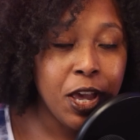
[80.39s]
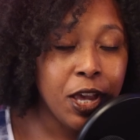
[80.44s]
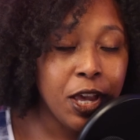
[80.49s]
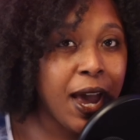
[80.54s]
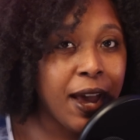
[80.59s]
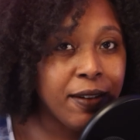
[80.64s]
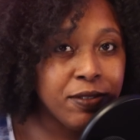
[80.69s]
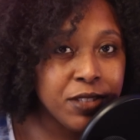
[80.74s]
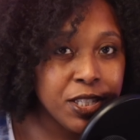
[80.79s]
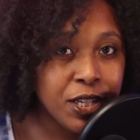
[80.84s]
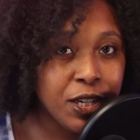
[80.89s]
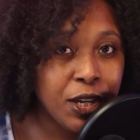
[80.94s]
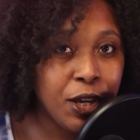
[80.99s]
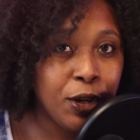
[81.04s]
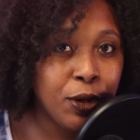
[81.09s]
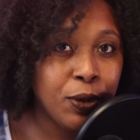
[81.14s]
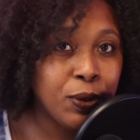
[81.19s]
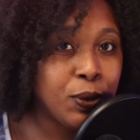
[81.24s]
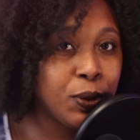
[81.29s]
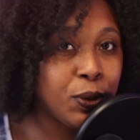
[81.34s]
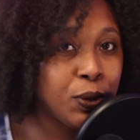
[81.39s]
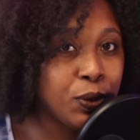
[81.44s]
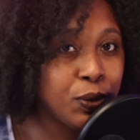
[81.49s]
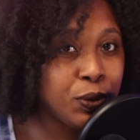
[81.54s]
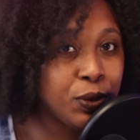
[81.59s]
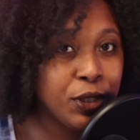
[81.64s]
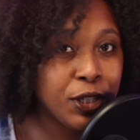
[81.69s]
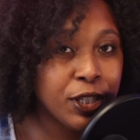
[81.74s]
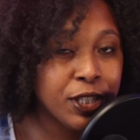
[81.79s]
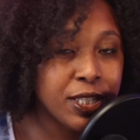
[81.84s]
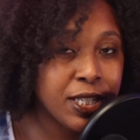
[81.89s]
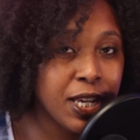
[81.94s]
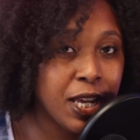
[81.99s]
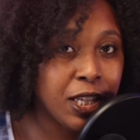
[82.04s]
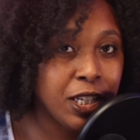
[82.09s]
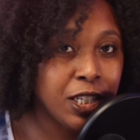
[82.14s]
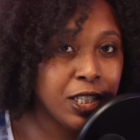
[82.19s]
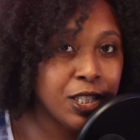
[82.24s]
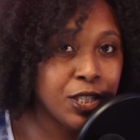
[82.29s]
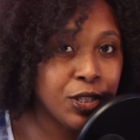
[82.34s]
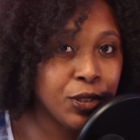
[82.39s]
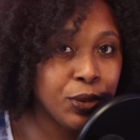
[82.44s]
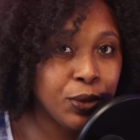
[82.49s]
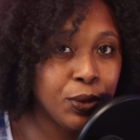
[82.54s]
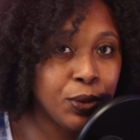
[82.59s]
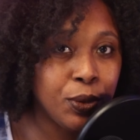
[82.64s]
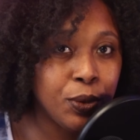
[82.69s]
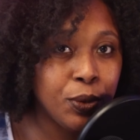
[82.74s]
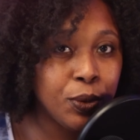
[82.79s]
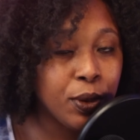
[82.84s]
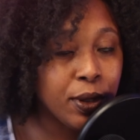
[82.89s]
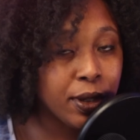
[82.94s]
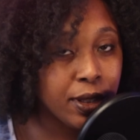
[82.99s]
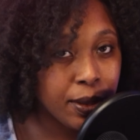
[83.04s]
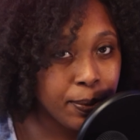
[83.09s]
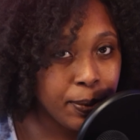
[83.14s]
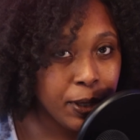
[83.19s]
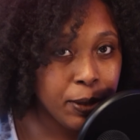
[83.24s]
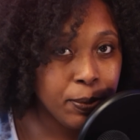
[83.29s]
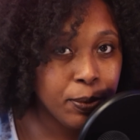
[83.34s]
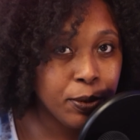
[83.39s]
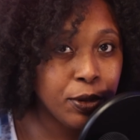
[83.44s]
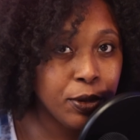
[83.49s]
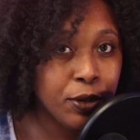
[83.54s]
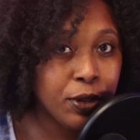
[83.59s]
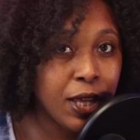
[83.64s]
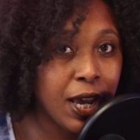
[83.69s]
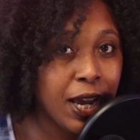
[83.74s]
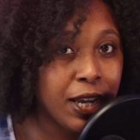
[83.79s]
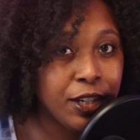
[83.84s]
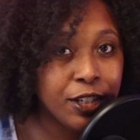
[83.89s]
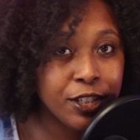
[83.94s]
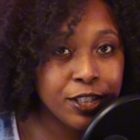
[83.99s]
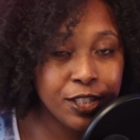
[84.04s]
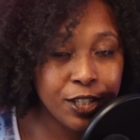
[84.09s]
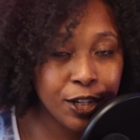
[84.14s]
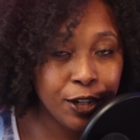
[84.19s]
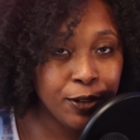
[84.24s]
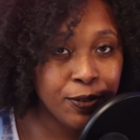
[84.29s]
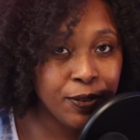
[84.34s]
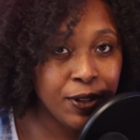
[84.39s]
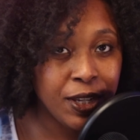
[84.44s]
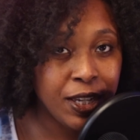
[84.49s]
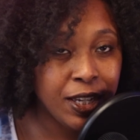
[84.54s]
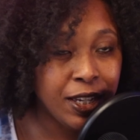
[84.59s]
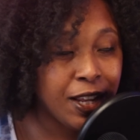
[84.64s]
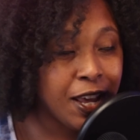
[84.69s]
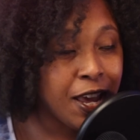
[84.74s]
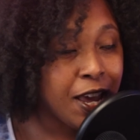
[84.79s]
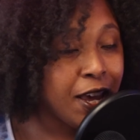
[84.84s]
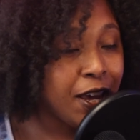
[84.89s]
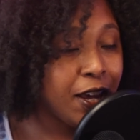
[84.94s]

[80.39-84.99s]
you have to know who you're selling to, who are the people that you're serving.